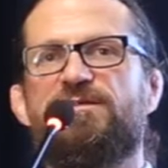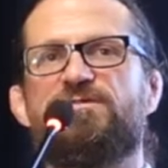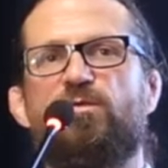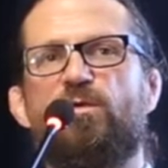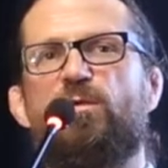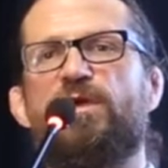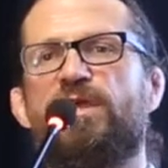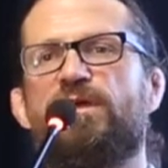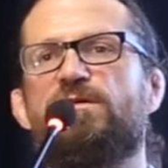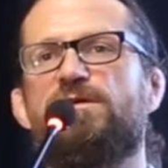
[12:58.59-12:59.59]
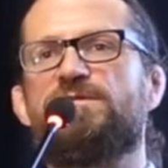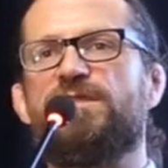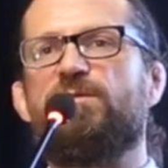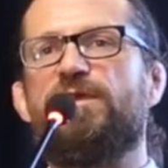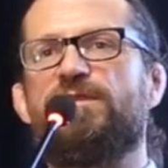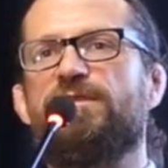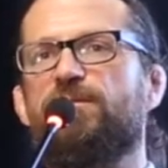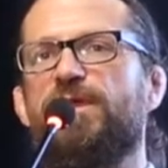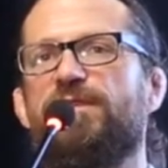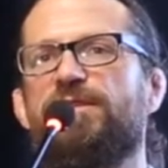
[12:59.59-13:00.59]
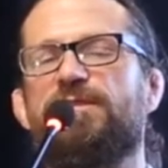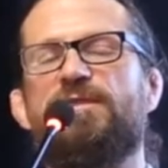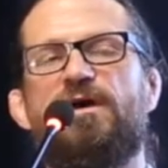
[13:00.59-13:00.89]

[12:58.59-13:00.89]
So we're working closely with